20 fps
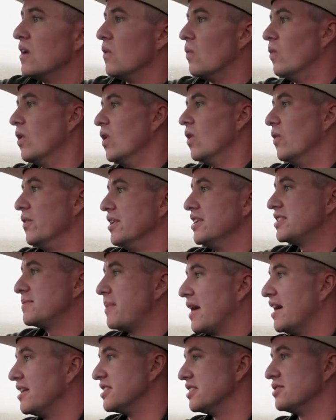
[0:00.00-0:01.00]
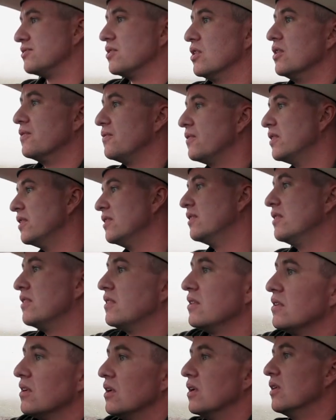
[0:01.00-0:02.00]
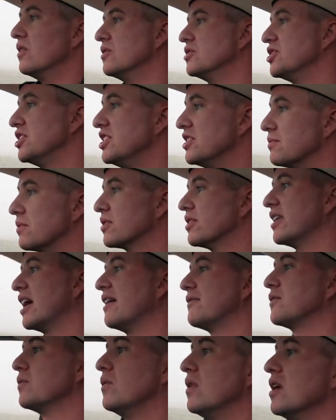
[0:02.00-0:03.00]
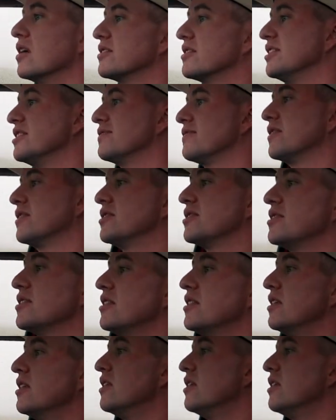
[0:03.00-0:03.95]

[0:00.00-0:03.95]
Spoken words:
Whoa, this part is rough. Oh geez, we're going to have to walk this first.